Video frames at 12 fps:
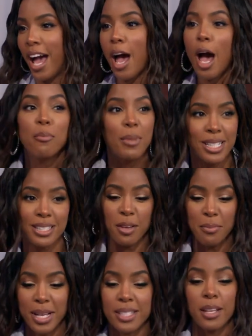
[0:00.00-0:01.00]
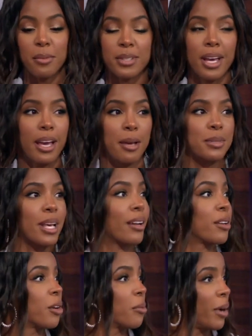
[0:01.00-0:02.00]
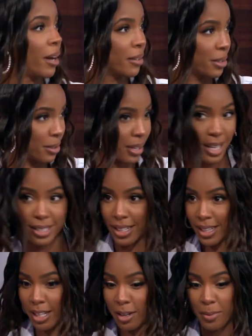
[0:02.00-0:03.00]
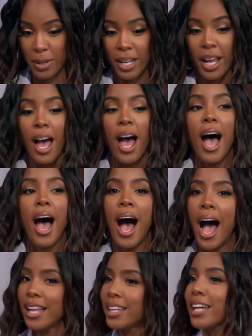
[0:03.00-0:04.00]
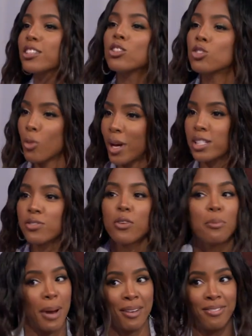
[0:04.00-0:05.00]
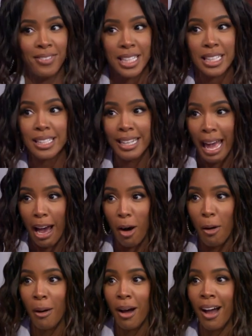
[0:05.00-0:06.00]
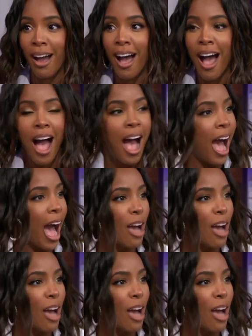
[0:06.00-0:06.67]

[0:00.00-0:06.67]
Yeah, I, I must feel. admit, sometimes I don't know about you guys out there, but. I like to dress for my feet now. Yeah, yeah, yes. yeah.